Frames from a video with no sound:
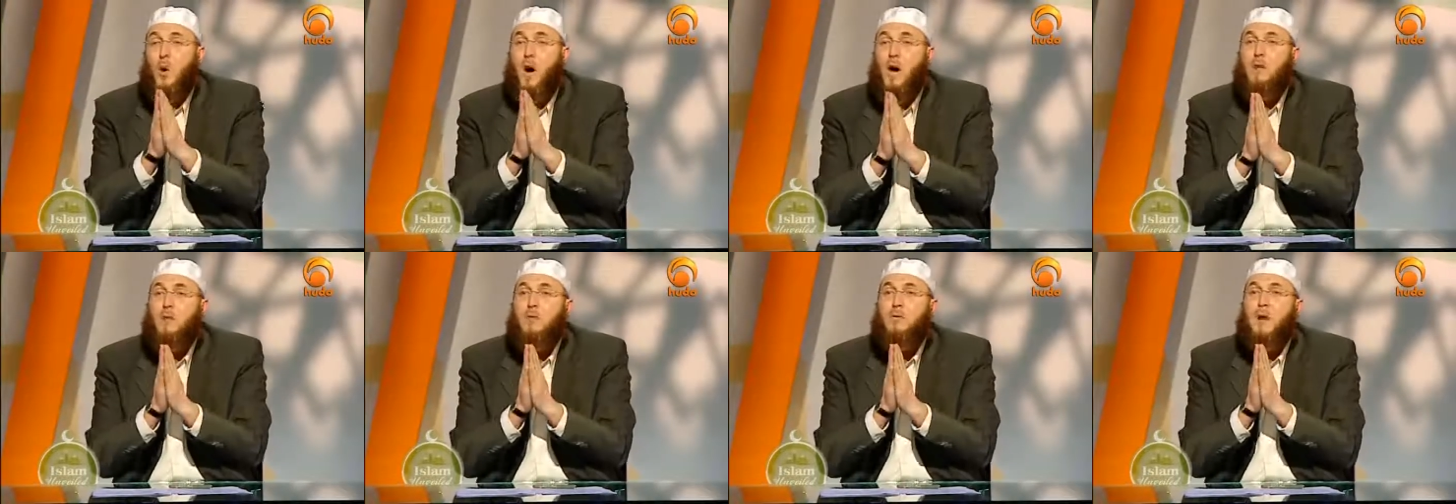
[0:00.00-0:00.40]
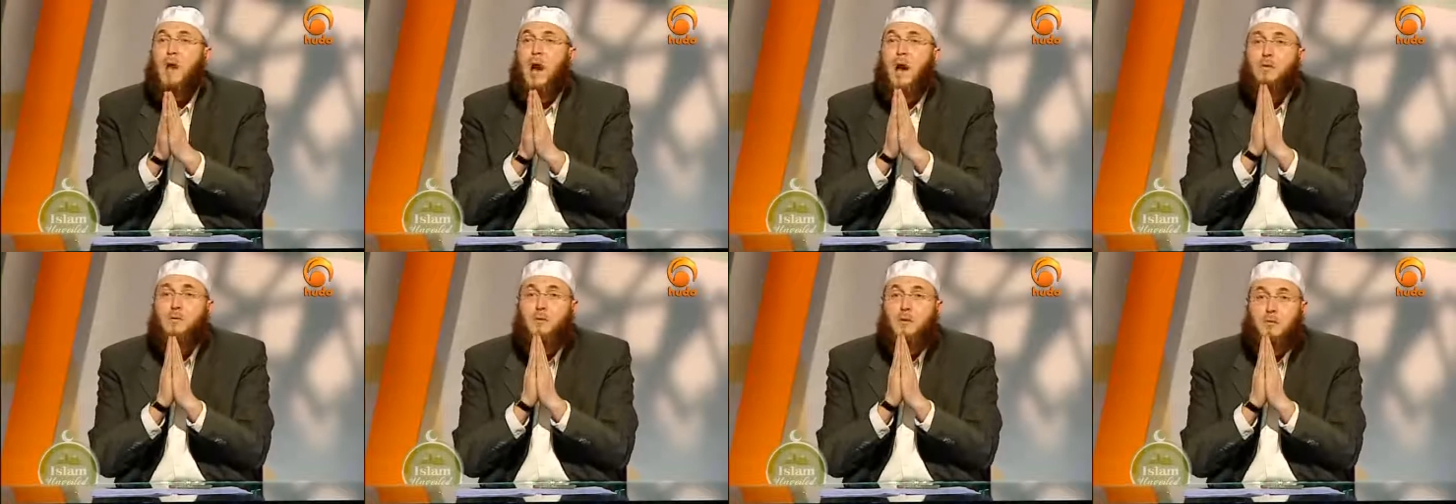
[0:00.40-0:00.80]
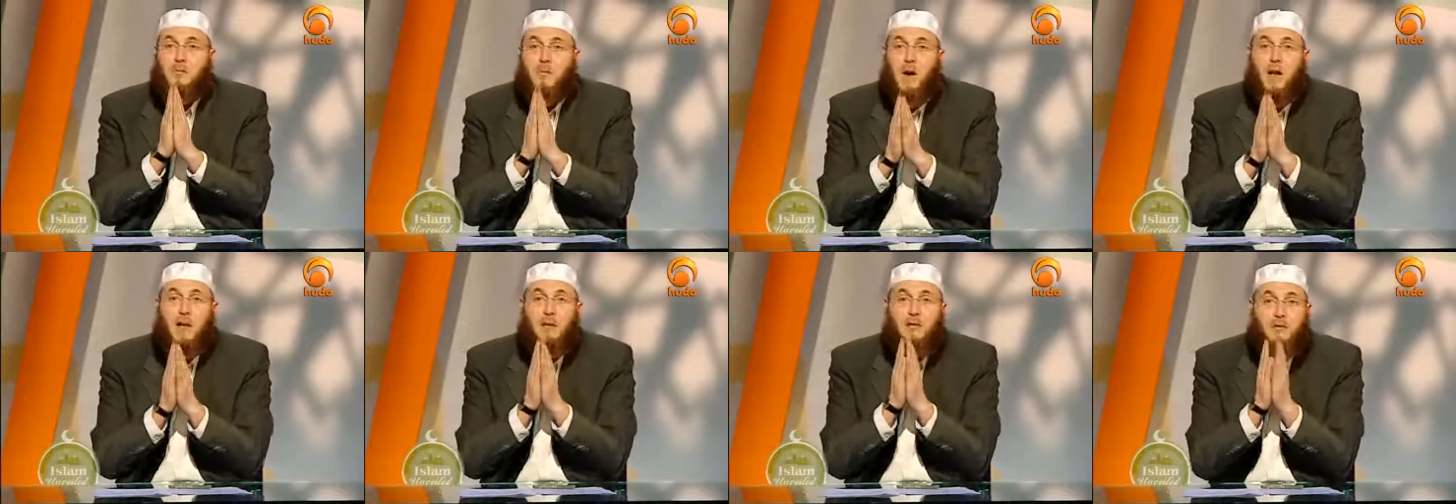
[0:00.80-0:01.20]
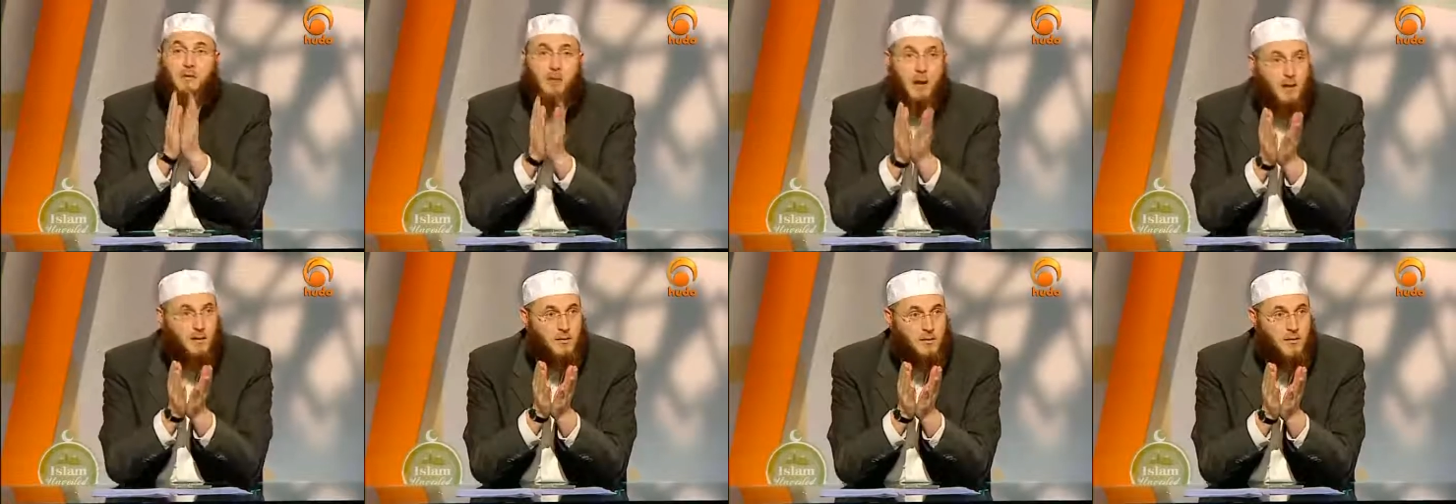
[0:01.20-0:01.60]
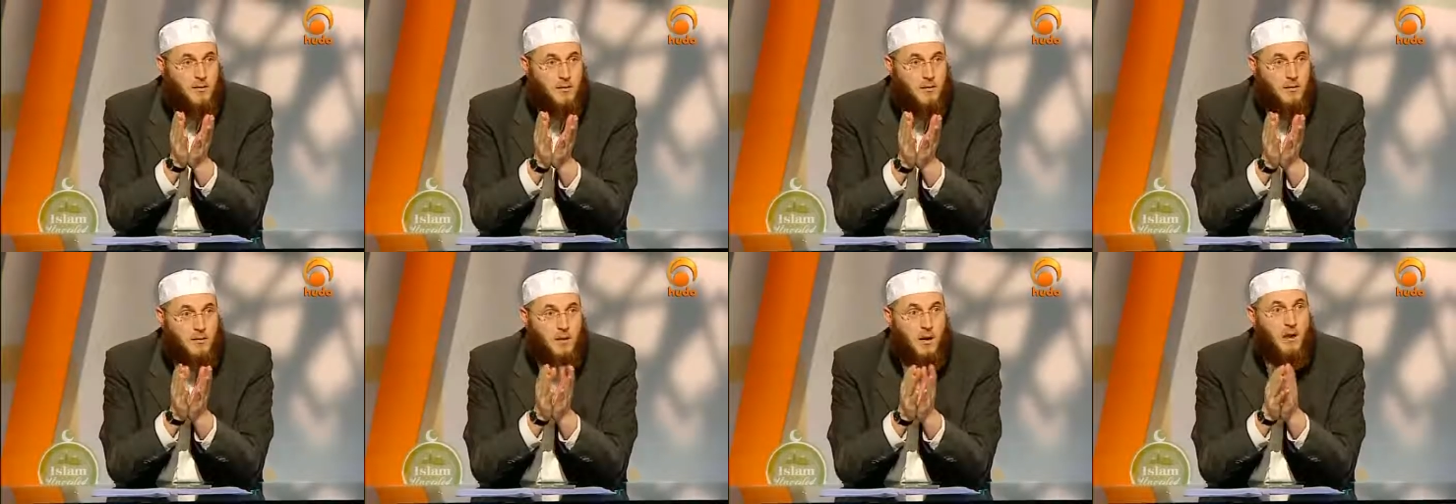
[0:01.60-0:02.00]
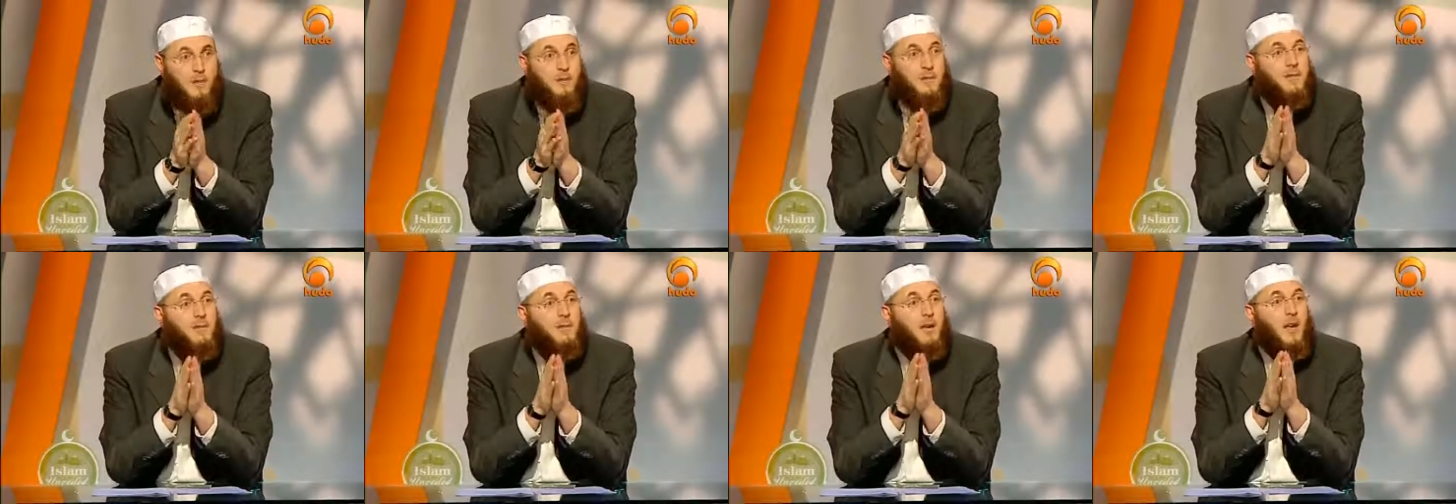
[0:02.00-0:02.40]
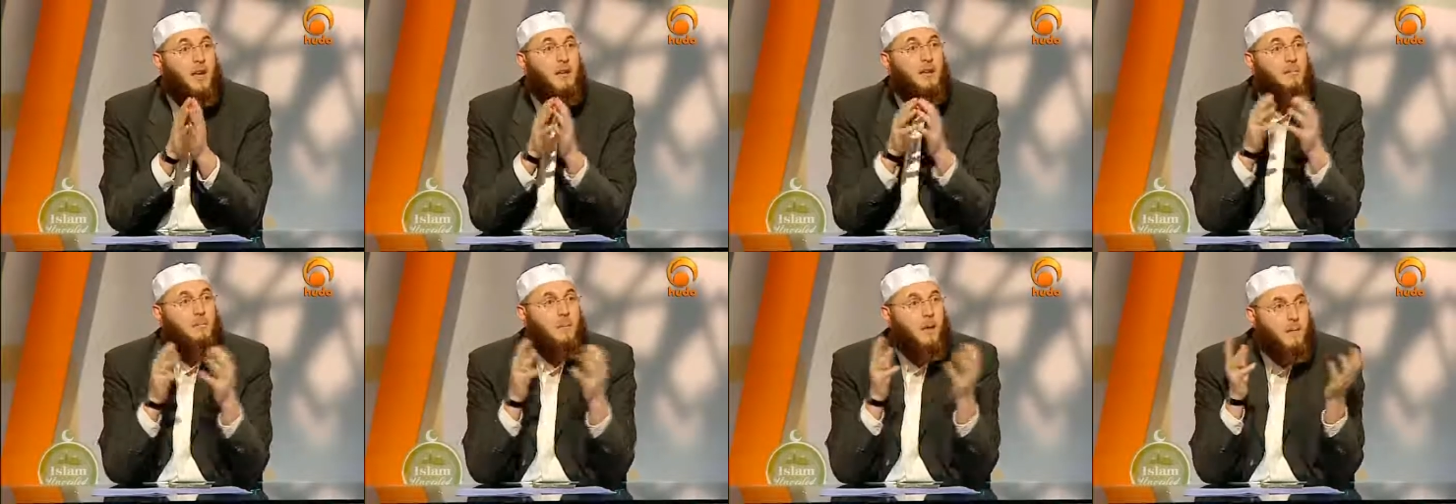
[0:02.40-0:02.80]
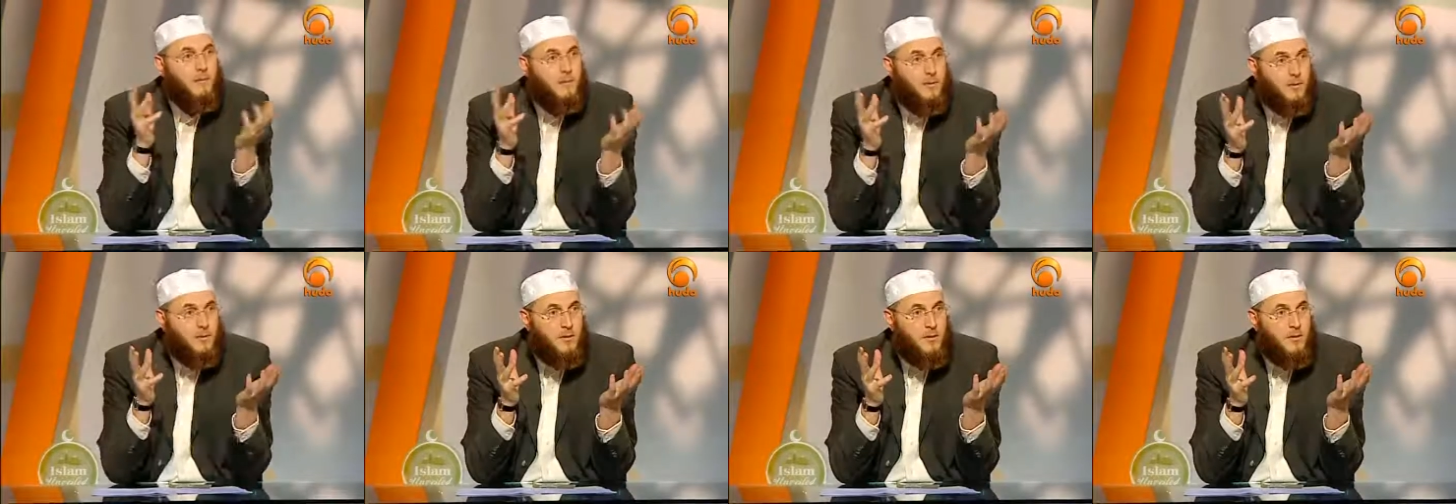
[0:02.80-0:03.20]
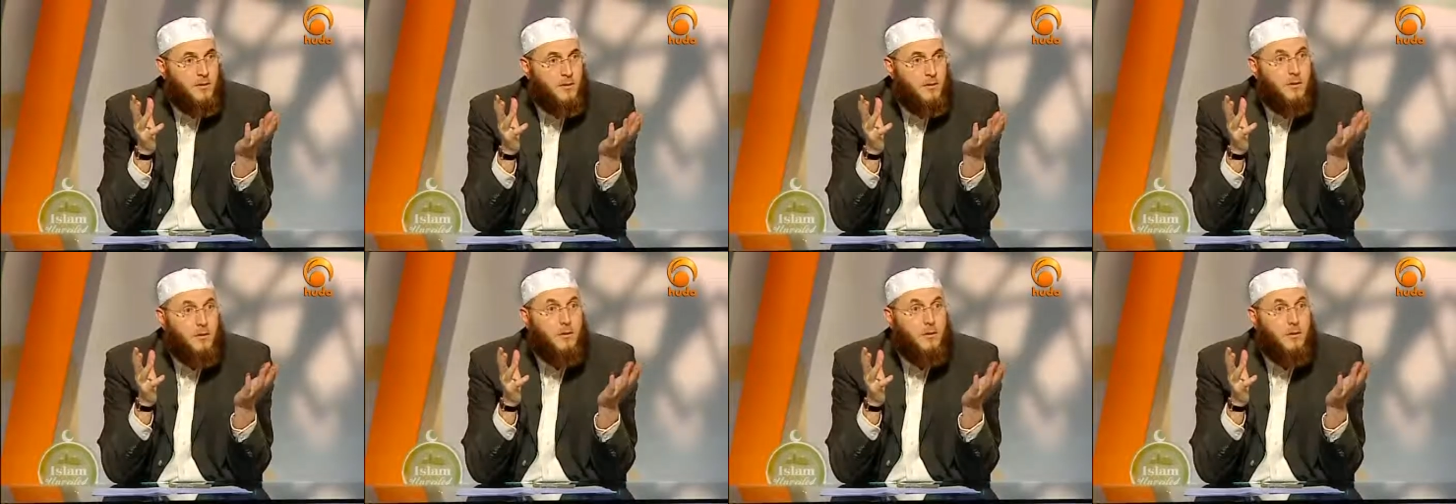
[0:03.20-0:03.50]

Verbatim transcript: one who will undermine the rights or confiscate the properties